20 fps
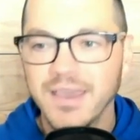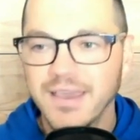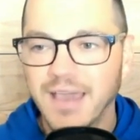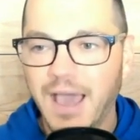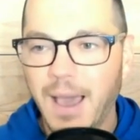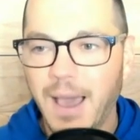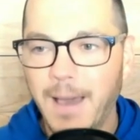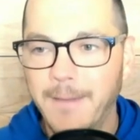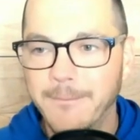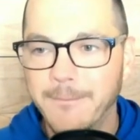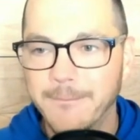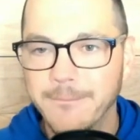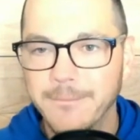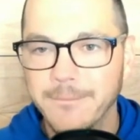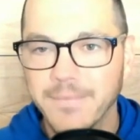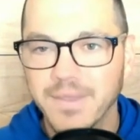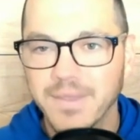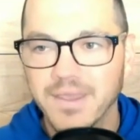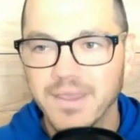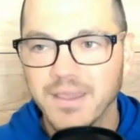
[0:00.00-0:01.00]

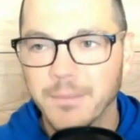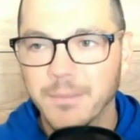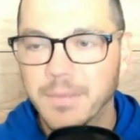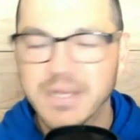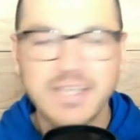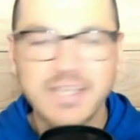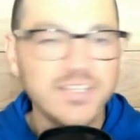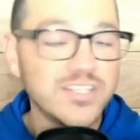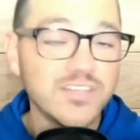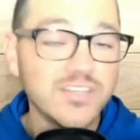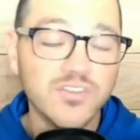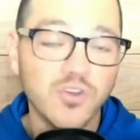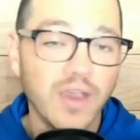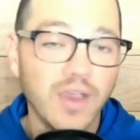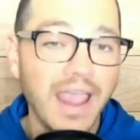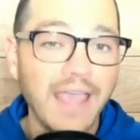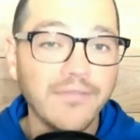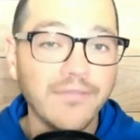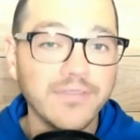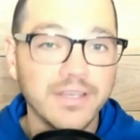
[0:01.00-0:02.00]
But he's just
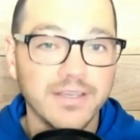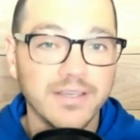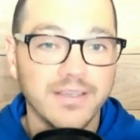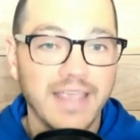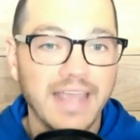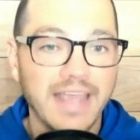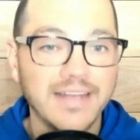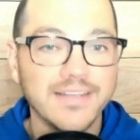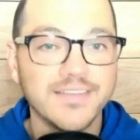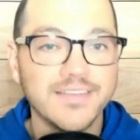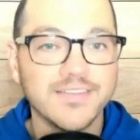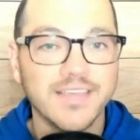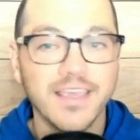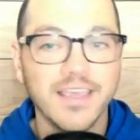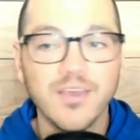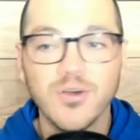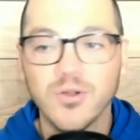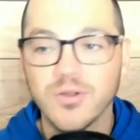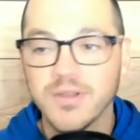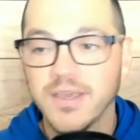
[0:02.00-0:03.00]
crafty and he's
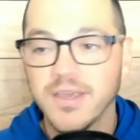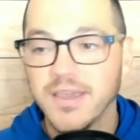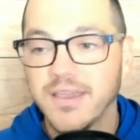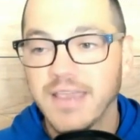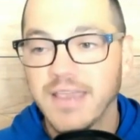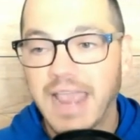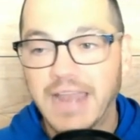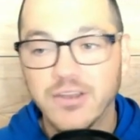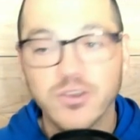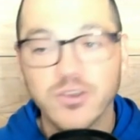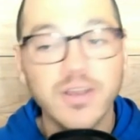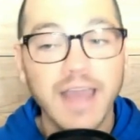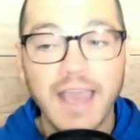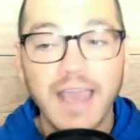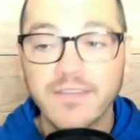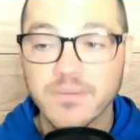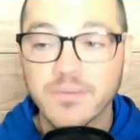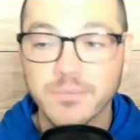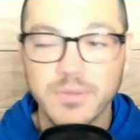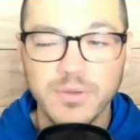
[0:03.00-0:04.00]
skilled. And you're going to
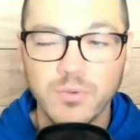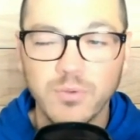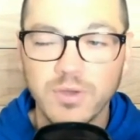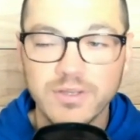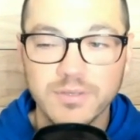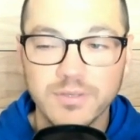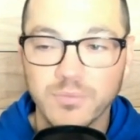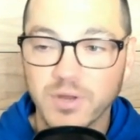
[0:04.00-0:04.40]
have to be willing to